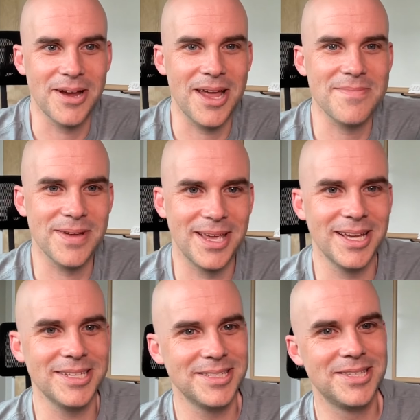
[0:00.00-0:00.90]
right?
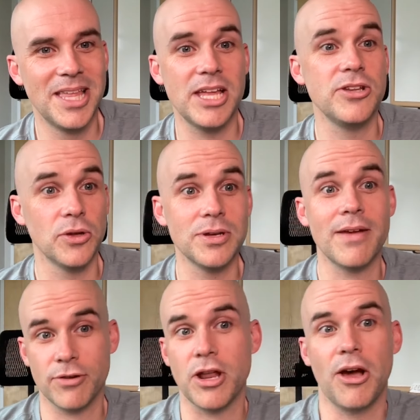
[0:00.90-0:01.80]
Because then you'll
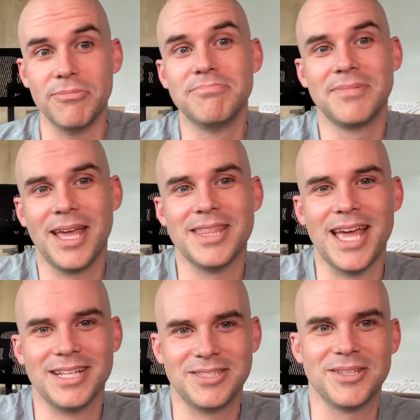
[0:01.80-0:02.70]
never know. And
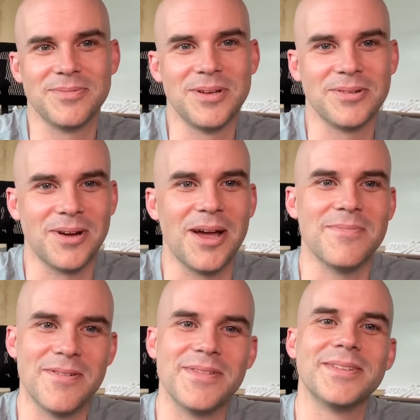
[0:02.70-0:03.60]
that's the real
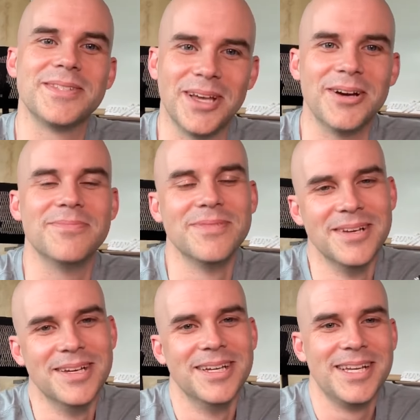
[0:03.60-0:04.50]
crime of it. So,
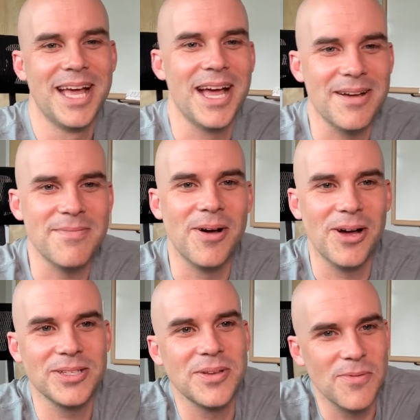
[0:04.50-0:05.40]

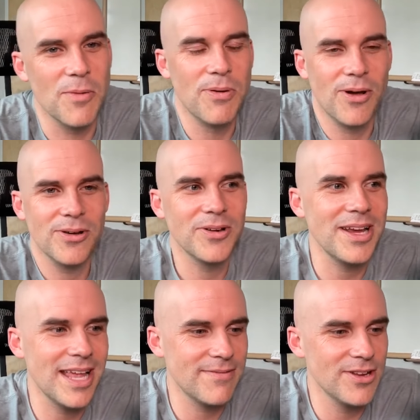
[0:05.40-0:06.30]
awesome. Well, Paul,
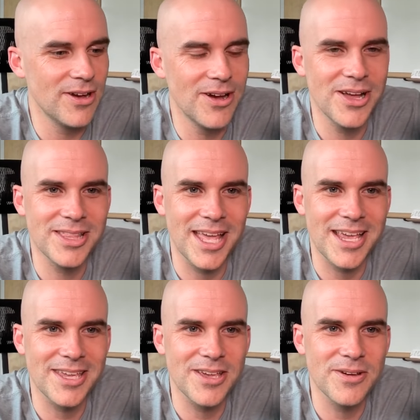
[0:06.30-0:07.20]
great having you on.
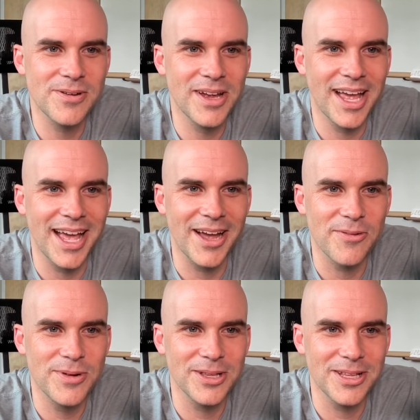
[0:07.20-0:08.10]
Thank you.
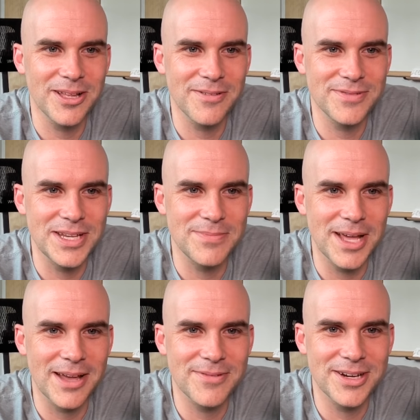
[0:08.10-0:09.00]
Really love deep
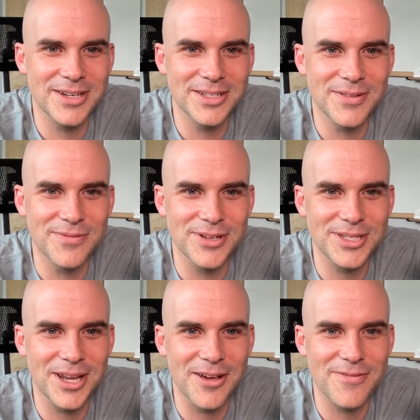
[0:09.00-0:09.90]
diving into some
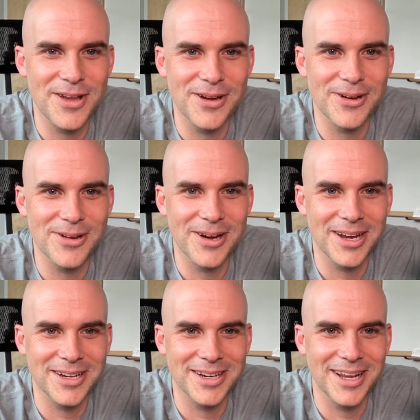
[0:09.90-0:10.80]
foot stuff here.
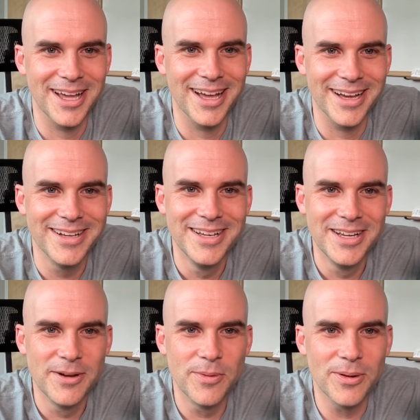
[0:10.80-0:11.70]
And
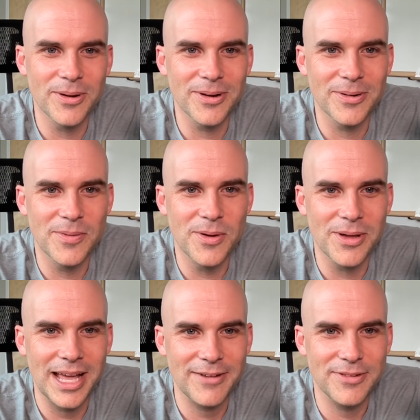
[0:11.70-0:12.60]

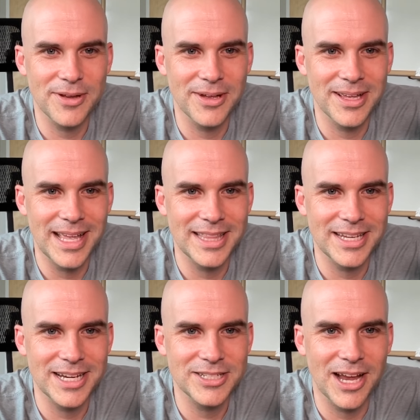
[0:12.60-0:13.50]
we'll have to, at
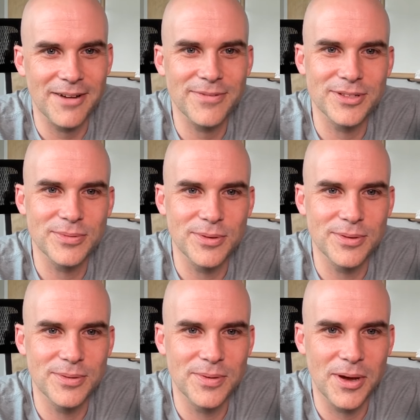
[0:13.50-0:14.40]
the next conference,
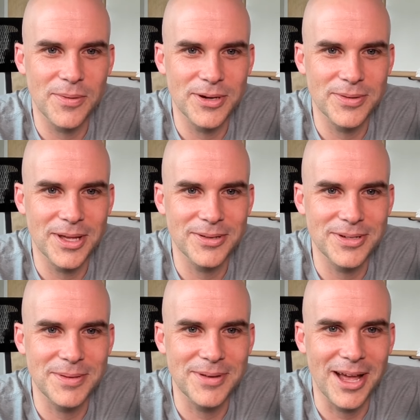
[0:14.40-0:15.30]
we'll go into another
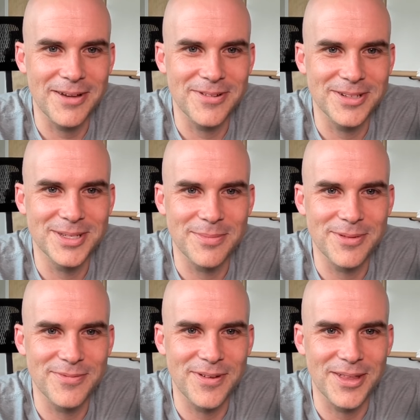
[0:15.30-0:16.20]
deep dive on
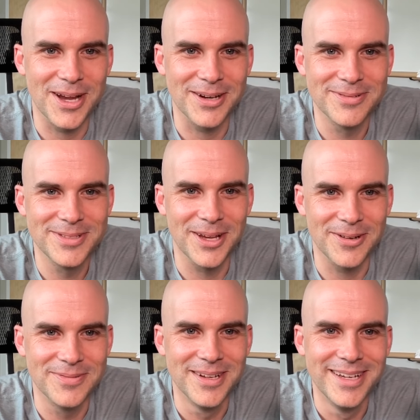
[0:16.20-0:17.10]
something fun there. So